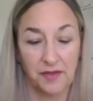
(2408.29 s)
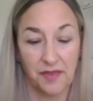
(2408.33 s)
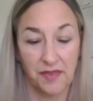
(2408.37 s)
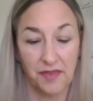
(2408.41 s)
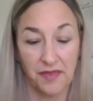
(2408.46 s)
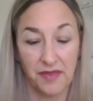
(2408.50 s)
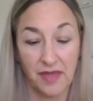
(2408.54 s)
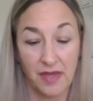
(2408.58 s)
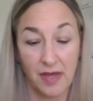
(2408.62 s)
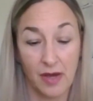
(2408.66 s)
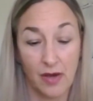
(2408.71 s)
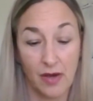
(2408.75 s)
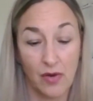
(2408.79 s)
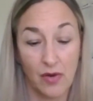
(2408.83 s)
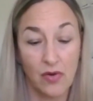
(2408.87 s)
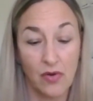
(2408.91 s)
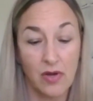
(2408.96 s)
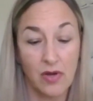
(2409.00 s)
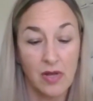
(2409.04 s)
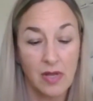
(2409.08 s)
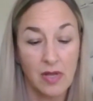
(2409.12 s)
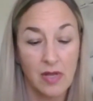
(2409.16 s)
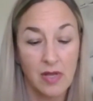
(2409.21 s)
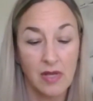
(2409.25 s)
Theo
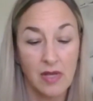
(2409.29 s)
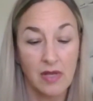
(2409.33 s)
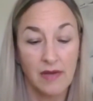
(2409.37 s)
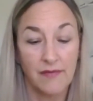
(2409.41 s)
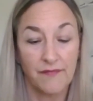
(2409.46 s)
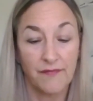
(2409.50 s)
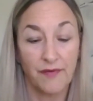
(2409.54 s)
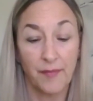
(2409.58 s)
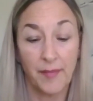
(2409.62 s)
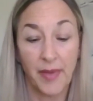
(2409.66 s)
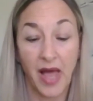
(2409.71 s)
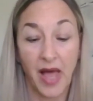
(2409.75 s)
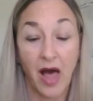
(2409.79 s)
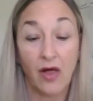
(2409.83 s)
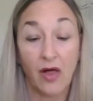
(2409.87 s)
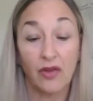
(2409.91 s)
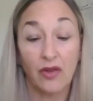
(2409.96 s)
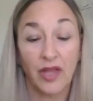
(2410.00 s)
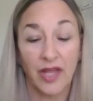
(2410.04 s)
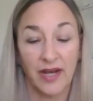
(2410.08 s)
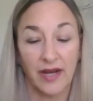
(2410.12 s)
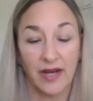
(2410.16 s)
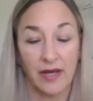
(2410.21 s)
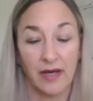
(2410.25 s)
from
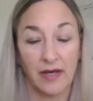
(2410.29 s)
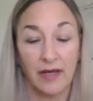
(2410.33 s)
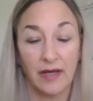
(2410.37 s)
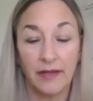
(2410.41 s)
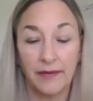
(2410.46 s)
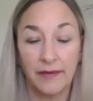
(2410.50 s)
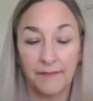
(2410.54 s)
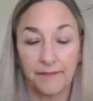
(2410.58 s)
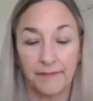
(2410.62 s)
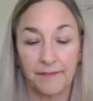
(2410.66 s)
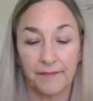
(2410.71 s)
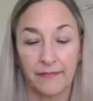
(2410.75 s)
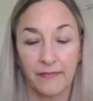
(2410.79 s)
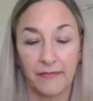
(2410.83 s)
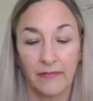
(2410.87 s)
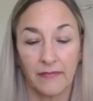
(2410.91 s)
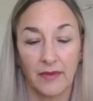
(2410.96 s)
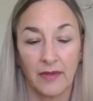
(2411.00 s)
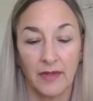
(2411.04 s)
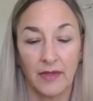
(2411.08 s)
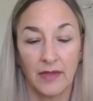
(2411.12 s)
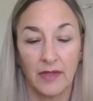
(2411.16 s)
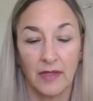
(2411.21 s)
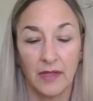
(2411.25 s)
Algonaut.
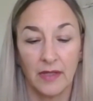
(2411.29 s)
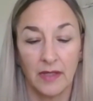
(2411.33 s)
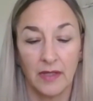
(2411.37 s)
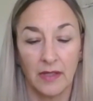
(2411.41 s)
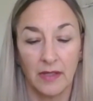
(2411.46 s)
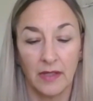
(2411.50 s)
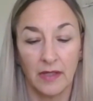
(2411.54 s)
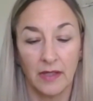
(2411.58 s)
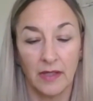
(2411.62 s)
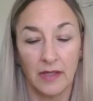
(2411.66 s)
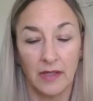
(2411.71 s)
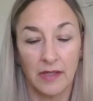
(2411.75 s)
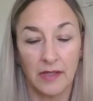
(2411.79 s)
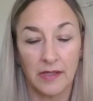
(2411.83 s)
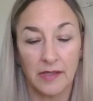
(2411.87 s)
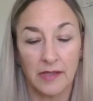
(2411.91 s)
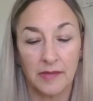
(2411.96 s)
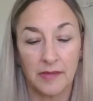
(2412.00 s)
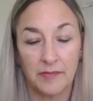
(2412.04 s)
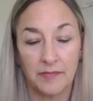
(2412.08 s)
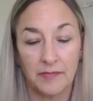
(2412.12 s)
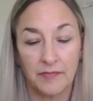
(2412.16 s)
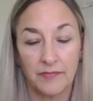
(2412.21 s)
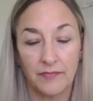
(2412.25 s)

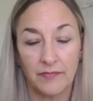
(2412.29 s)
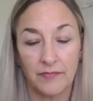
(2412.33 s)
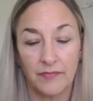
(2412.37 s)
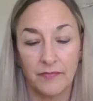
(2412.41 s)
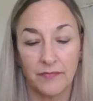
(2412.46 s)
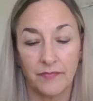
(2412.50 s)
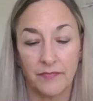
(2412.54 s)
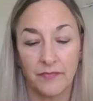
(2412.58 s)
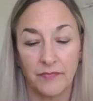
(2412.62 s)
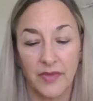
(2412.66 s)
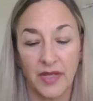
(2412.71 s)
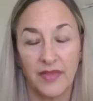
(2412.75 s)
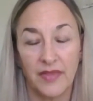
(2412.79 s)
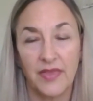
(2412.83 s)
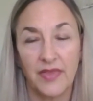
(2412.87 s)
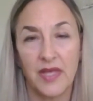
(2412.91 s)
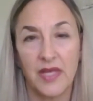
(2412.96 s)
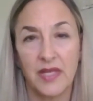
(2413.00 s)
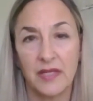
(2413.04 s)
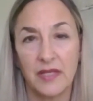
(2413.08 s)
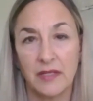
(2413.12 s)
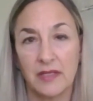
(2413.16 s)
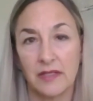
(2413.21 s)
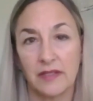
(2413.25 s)
And
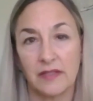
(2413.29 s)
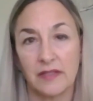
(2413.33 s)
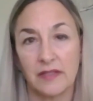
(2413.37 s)
then